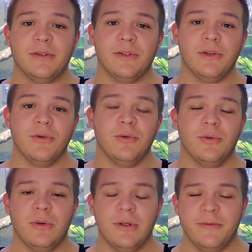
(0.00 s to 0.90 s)

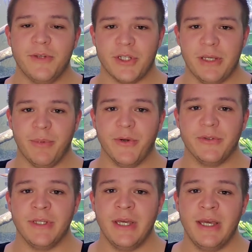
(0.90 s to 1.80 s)
new fish
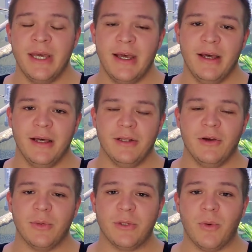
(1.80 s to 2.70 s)
keepers.
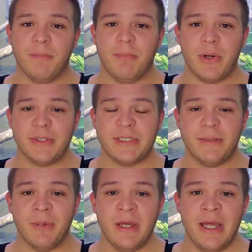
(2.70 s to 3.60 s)
Along with the one bonus
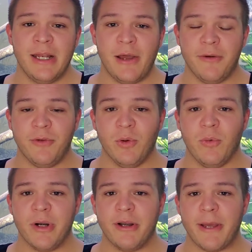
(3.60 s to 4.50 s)
tip. Now if you were
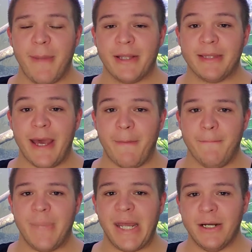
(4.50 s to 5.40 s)
wondering about
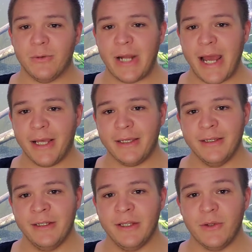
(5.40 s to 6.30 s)
that beta rack,
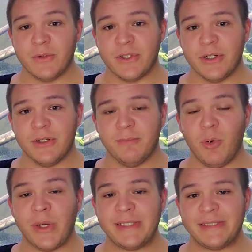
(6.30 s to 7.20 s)
those are
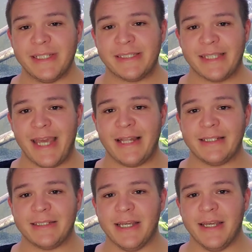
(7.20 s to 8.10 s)
0.6
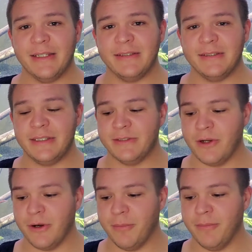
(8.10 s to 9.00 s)
gallon tanks. These
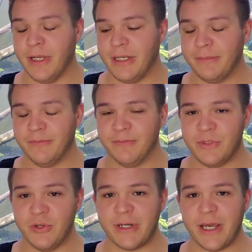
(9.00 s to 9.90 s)
are
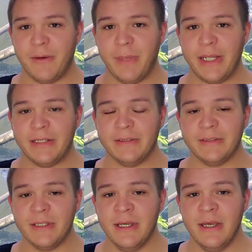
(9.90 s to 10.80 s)
juvenile
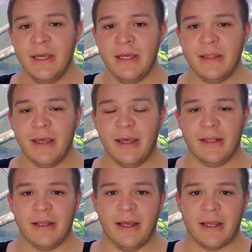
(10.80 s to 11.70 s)
betas
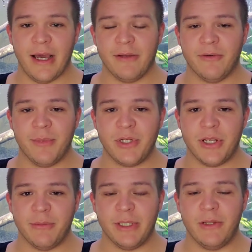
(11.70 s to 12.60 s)
that I got from a
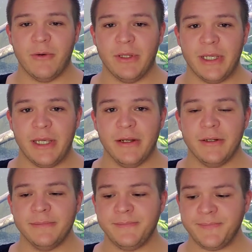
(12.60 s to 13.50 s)
gentleman locally here,